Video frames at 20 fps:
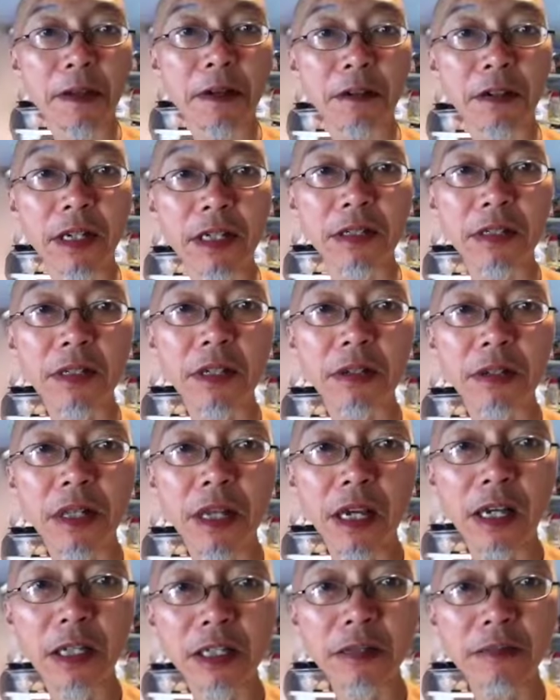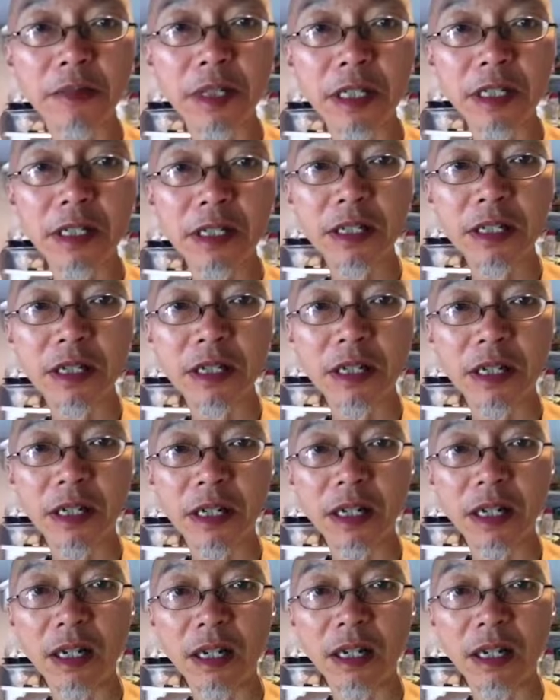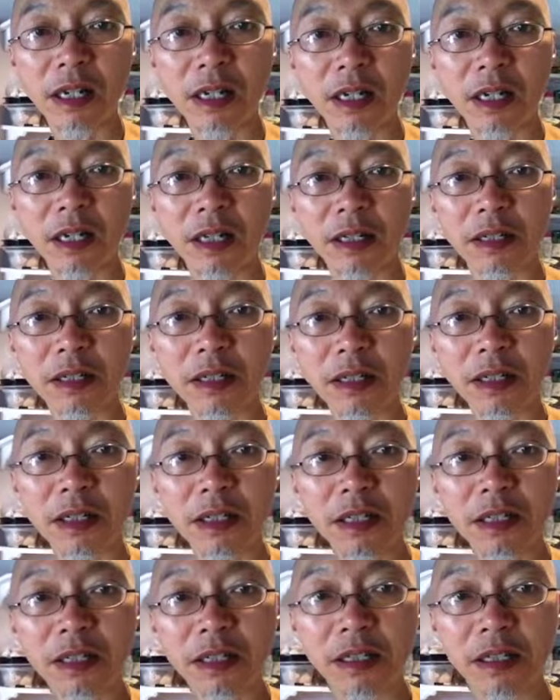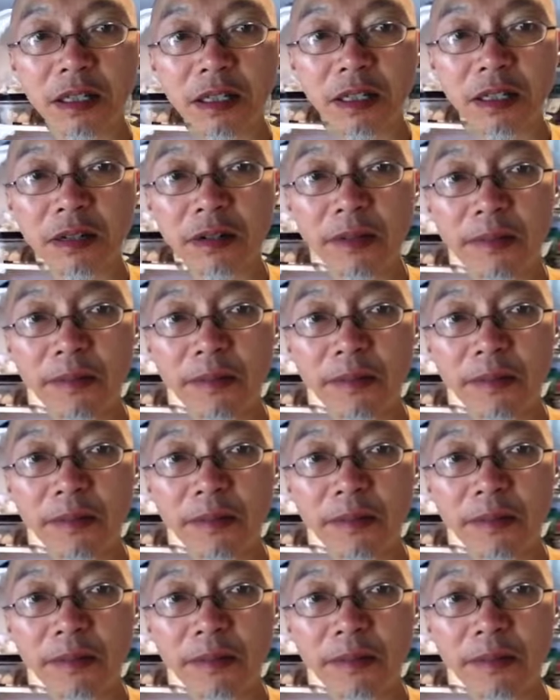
All right. So the elements needed.